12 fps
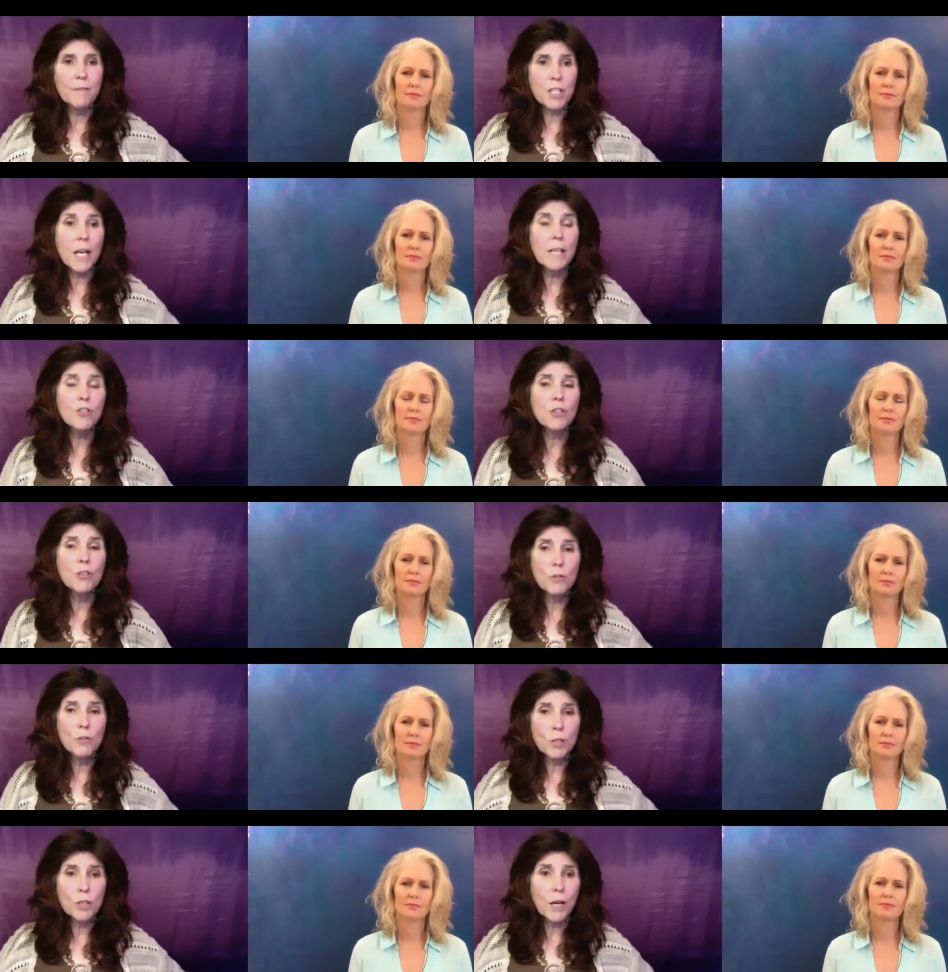Speaker 1: tension
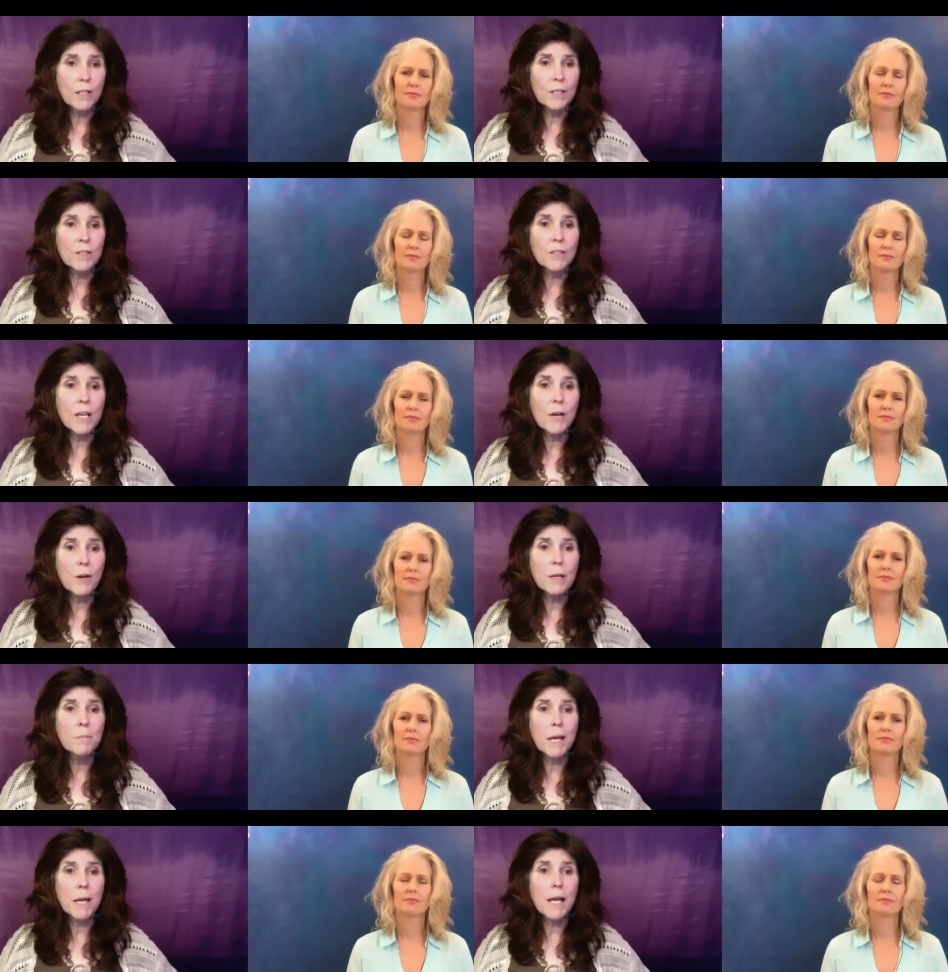or tightness there, it
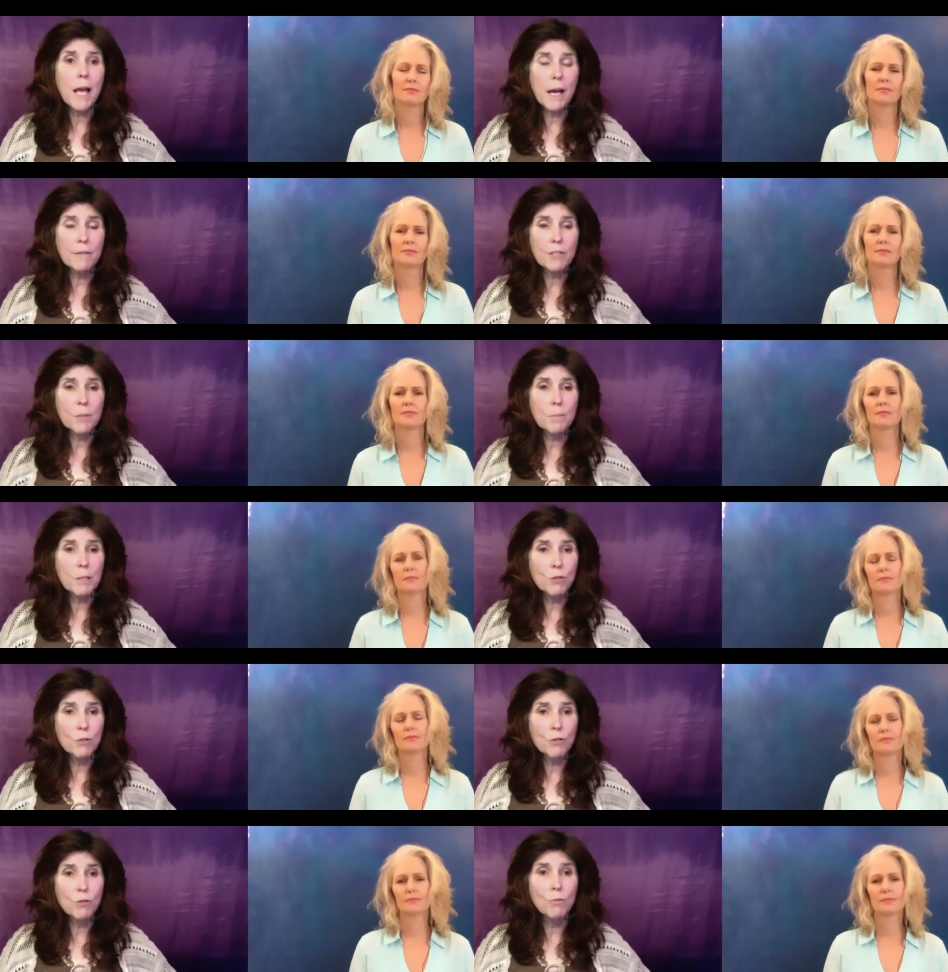may have something to
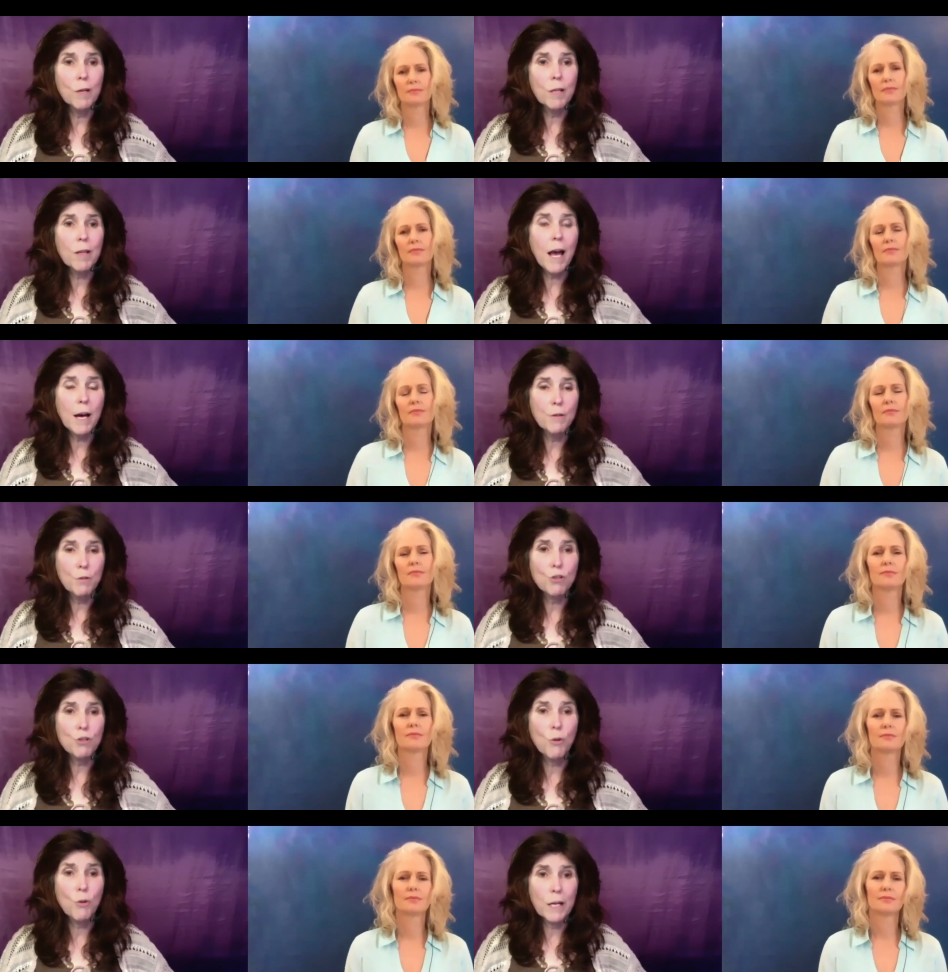do with how you're
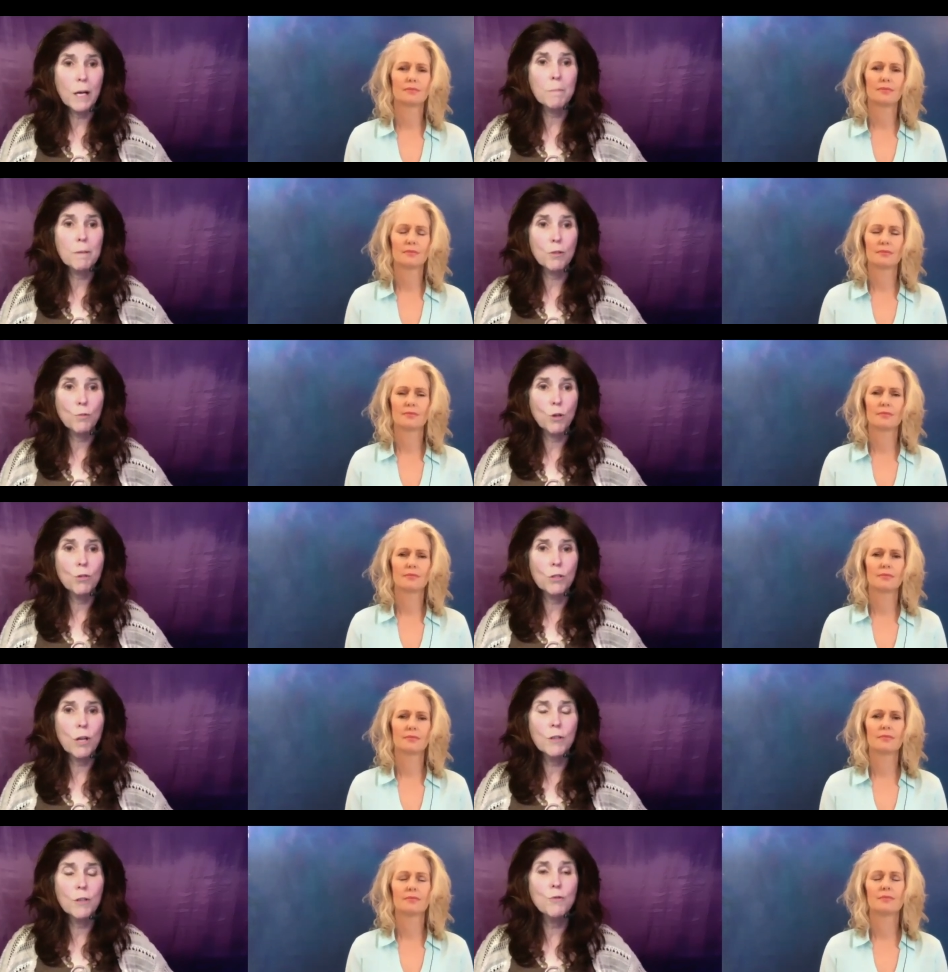showing up in the world.
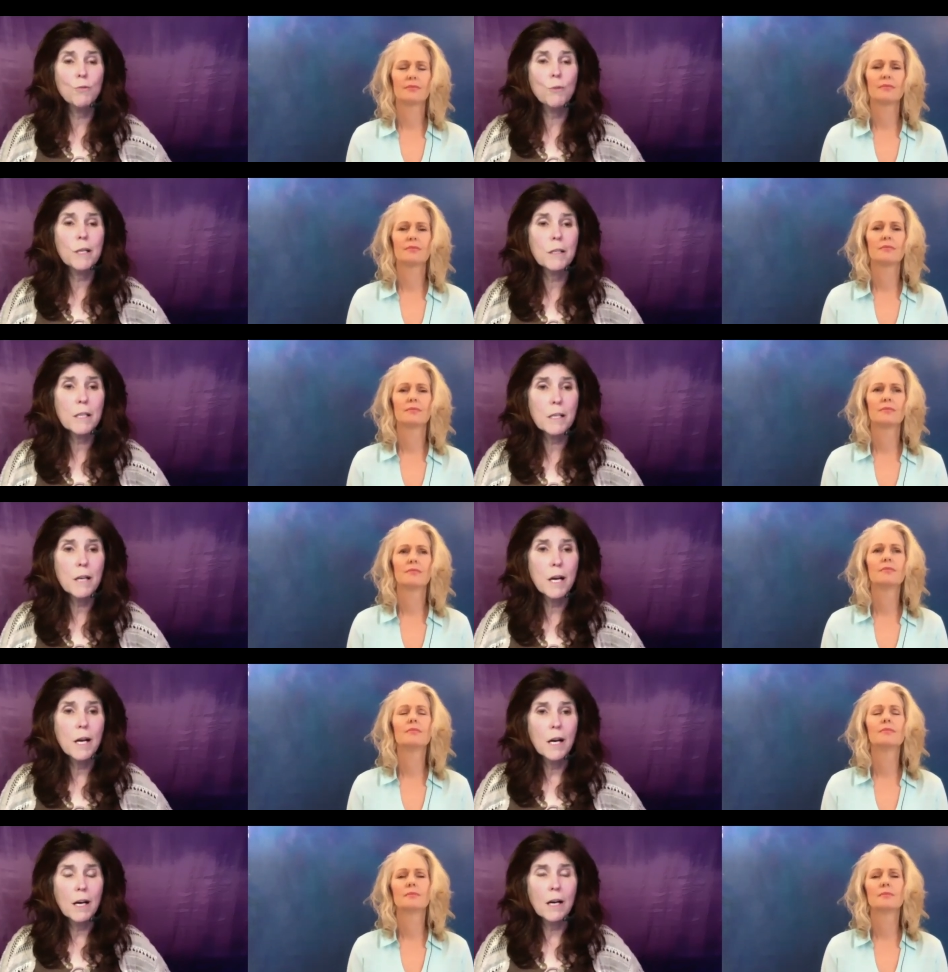Are you really
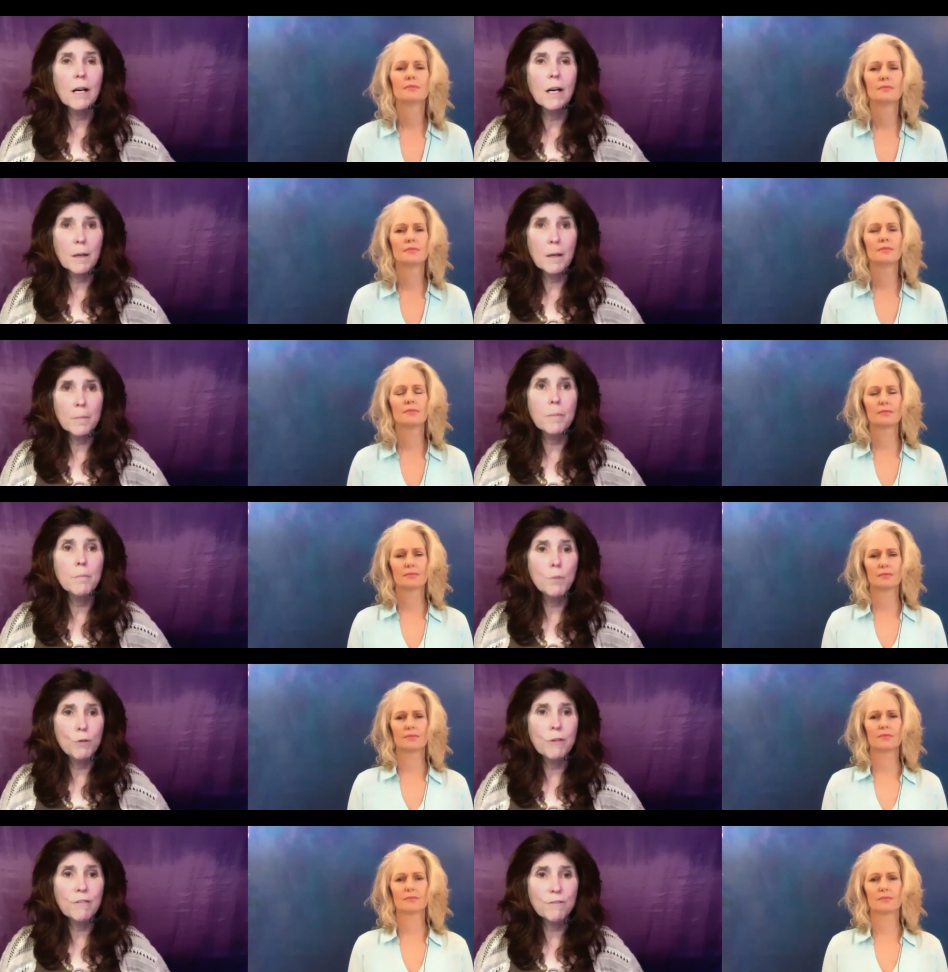
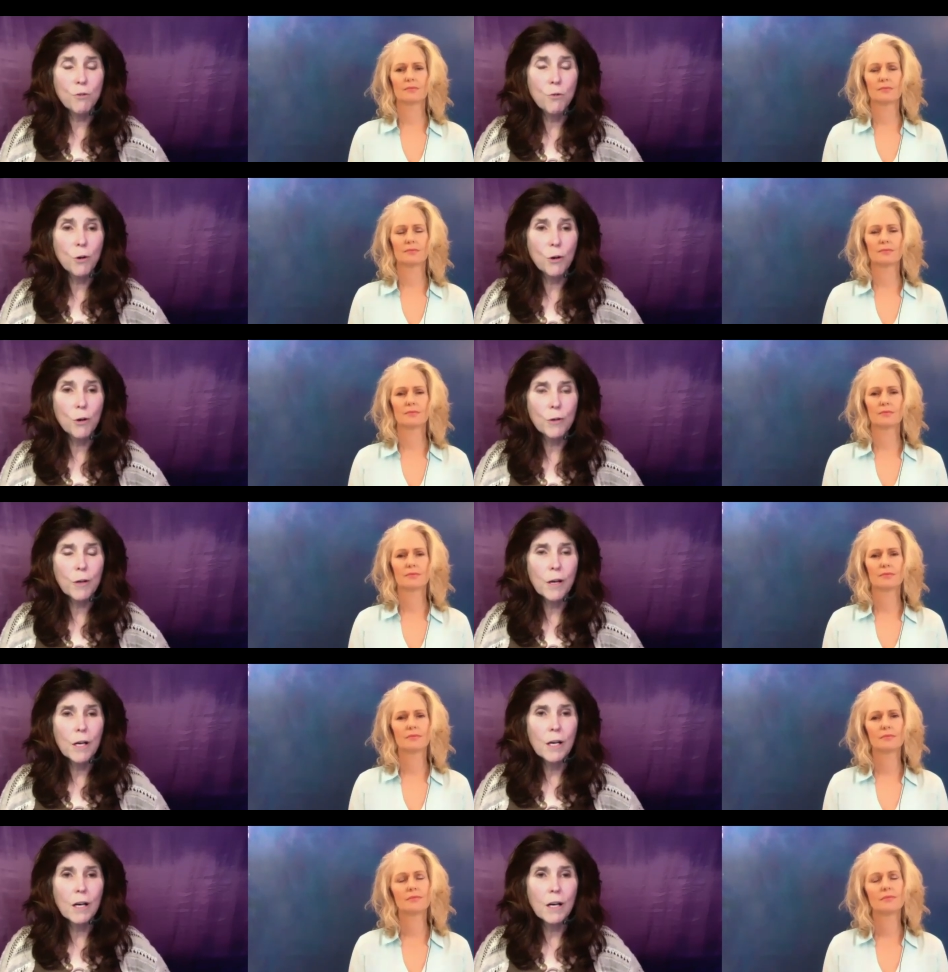moving forward
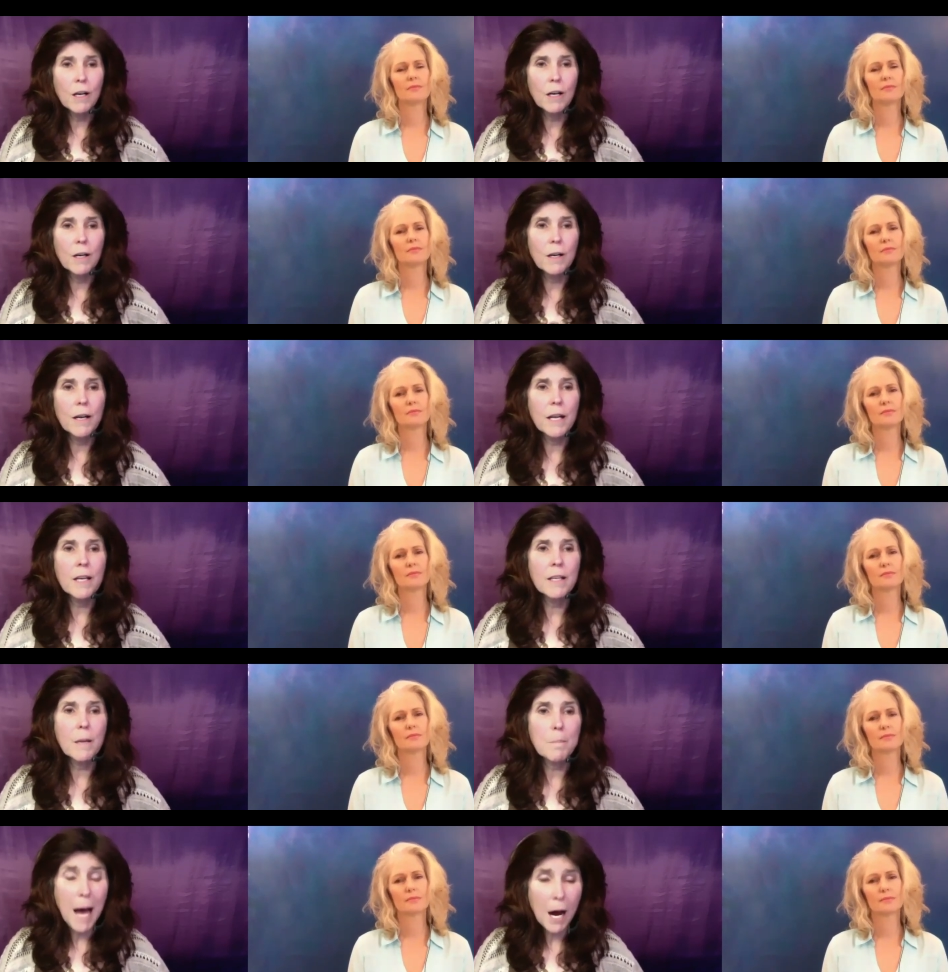in
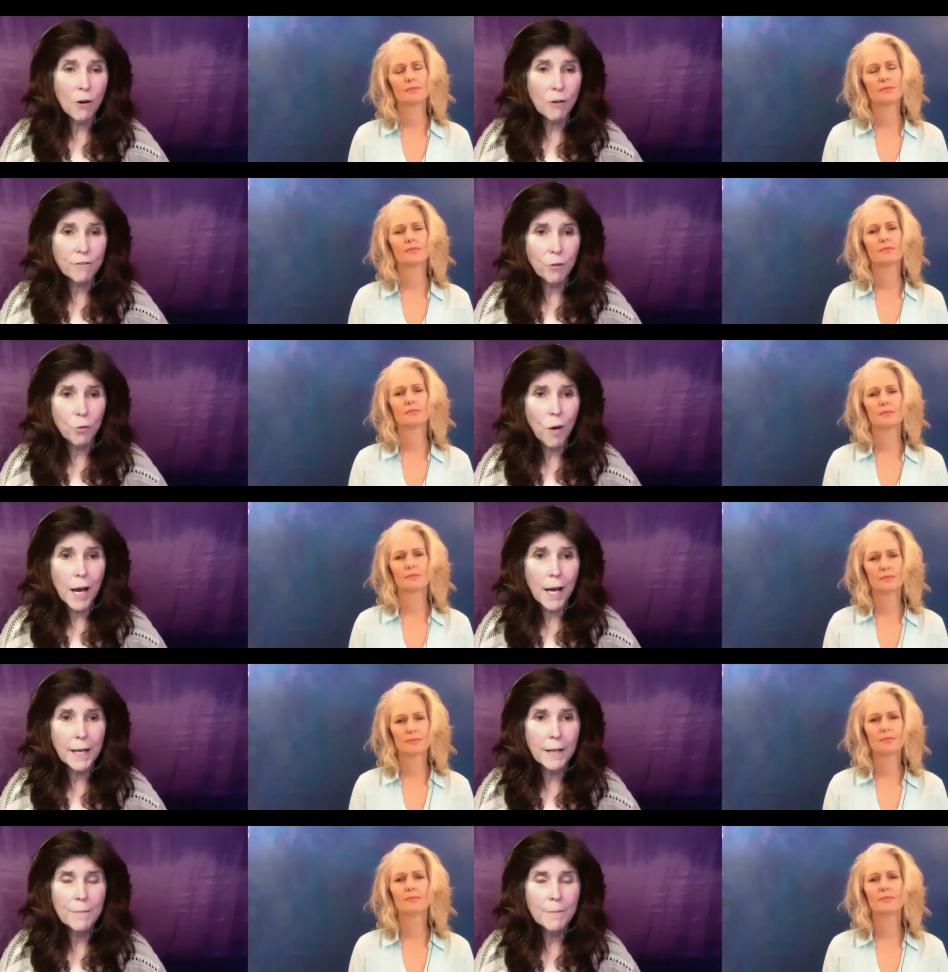a powerful way?